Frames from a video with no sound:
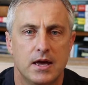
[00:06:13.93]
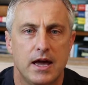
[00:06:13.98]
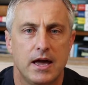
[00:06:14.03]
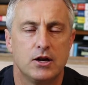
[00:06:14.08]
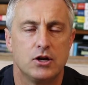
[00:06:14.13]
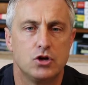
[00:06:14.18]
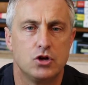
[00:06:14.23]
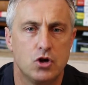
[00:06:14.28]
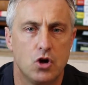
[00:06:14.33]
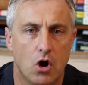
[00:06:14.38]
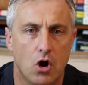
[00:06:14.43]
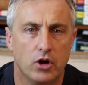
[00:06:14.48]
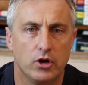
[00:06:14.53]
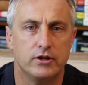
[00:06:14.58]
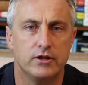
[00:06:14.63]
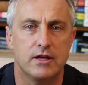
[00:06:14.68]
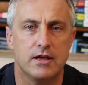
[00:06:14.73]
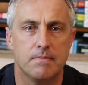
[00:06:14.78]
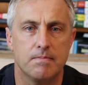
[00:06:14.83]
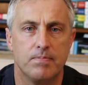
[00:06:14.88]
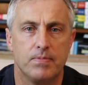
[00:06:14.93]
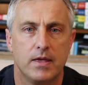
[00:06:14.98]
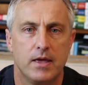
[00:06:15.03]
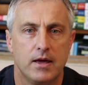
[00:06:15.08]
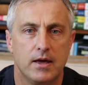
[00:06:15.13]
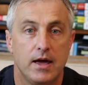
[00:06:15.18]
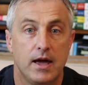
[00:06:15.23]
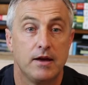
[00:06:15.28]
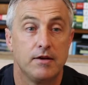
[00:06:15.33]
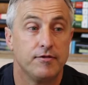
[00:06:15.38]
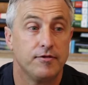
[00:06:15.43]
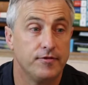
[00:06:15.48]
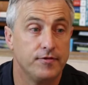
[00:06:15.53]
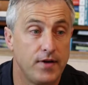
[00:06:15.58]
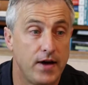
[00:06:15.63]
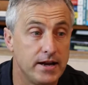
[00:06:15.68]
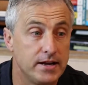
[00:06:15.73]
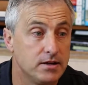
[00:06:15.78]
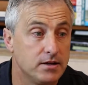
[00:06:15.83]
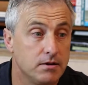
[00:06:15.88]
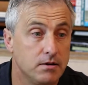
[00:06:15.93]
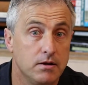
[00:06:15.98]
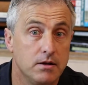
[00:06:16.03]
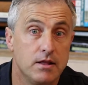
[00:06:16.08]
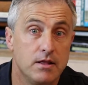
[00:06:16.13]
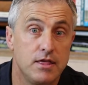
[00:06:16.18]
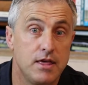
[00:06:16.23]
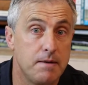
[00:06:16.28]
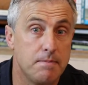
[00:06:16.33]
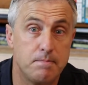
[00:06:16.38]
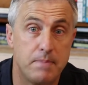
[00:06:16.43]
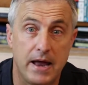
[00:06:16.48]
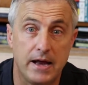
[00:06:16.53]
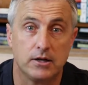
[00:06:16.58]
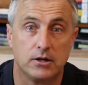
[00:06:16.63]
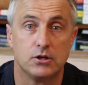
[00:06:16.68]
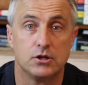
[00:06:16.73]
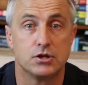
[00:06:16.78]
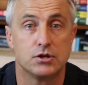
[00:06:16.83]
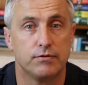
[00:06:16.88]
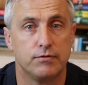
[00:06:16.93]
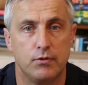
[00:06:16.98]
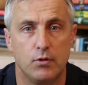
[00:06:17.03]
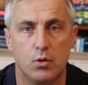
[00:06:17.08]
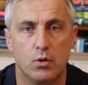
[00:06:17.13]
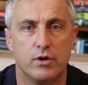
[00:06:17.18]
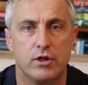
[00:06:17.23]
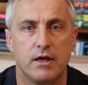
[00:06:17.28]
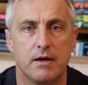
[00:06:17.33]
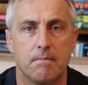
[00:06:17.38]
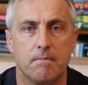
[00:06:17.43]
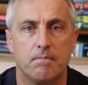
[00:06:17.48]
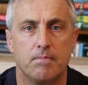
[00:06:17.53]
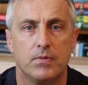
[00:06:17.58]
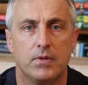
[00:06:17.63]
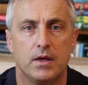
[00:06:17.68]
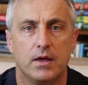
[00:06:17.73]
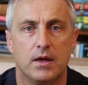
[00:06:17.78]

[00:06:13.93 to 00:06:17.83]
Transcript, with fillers: and guard them and fight their battles for them